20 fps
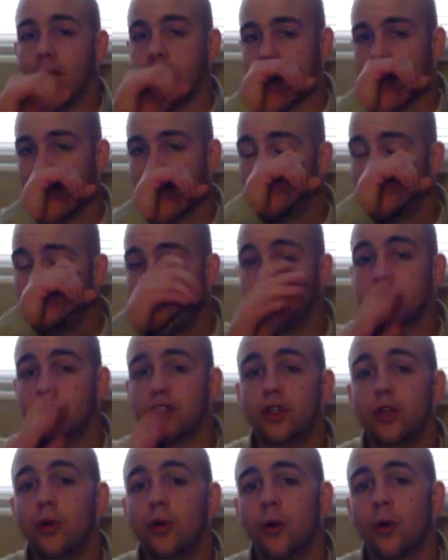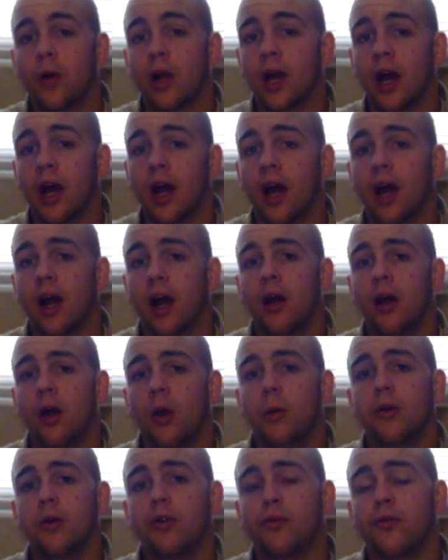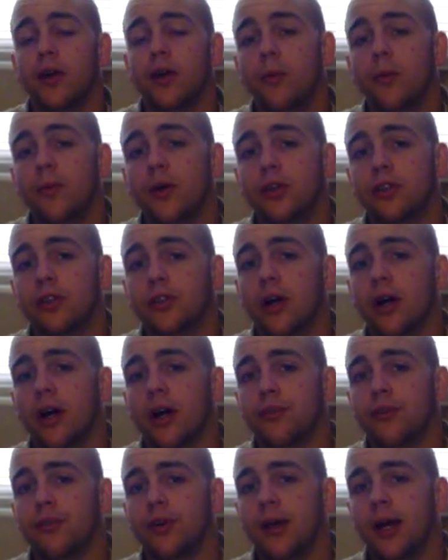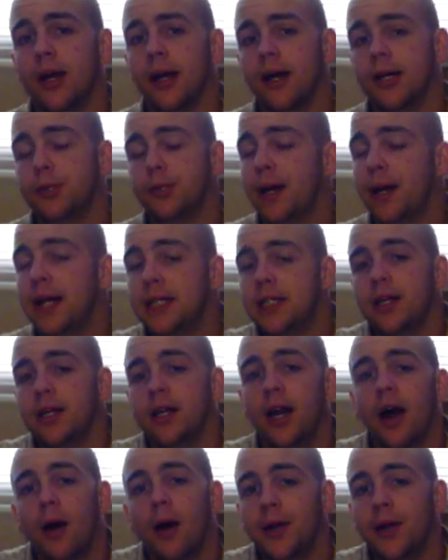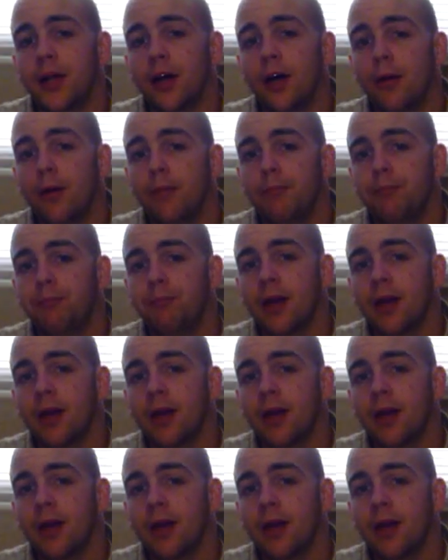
except for that it's a two-door car with rear-wheel drive. It's basically all we know.